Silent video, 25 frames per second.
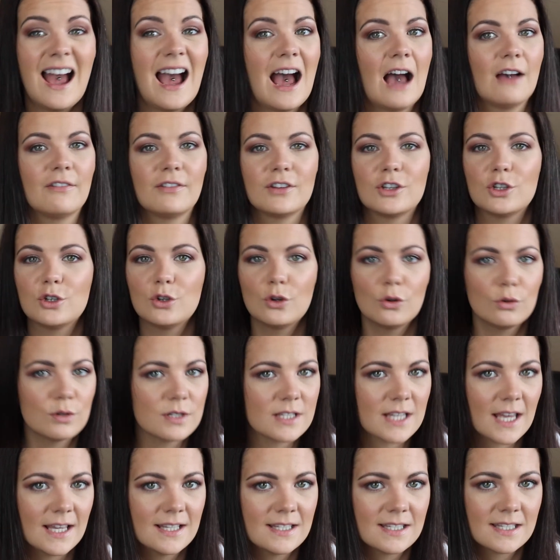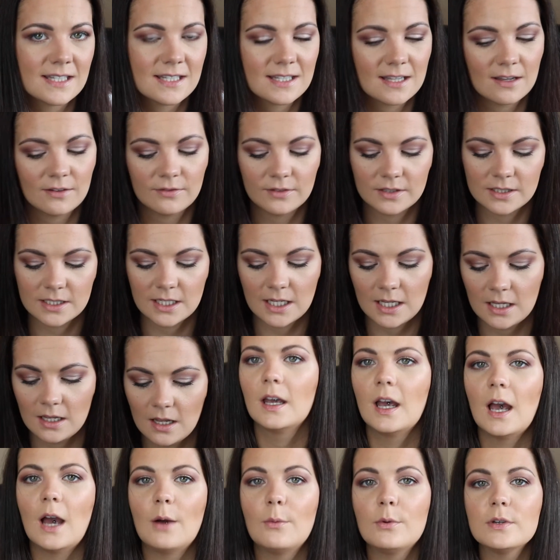I've had no sensitivity.
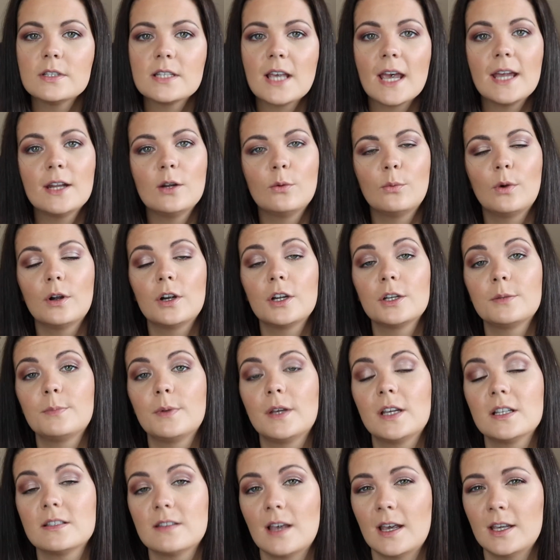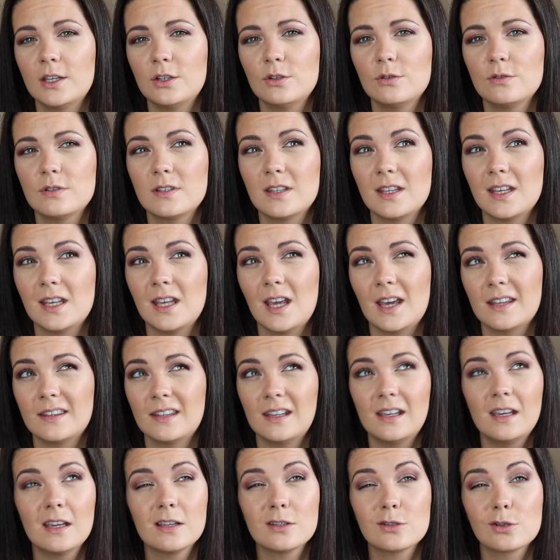I was kind of worried because I use the, I
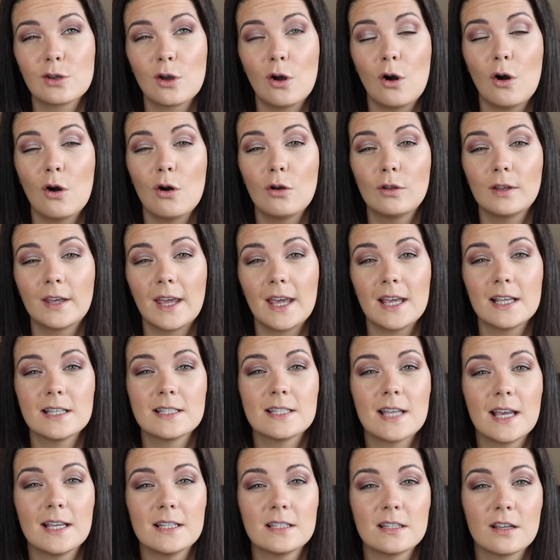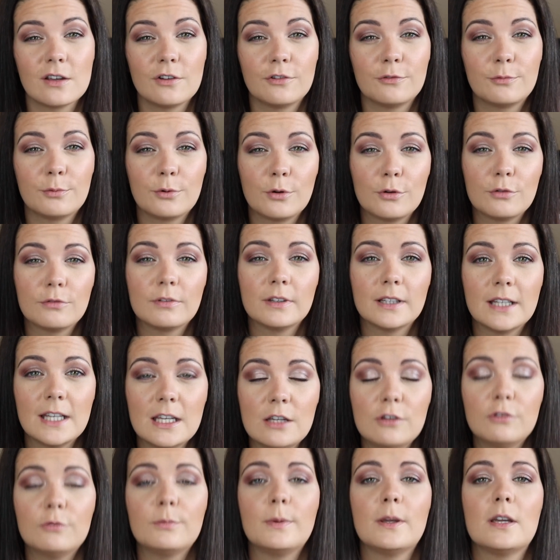think it's Colgate Sensitive Pro
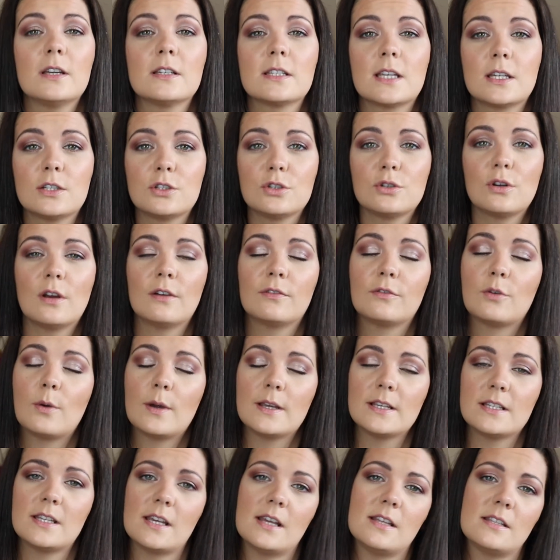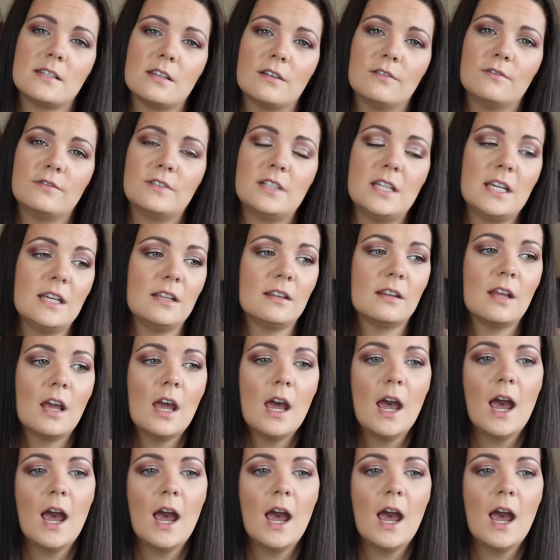Relief because I do have quite sensitive teeth.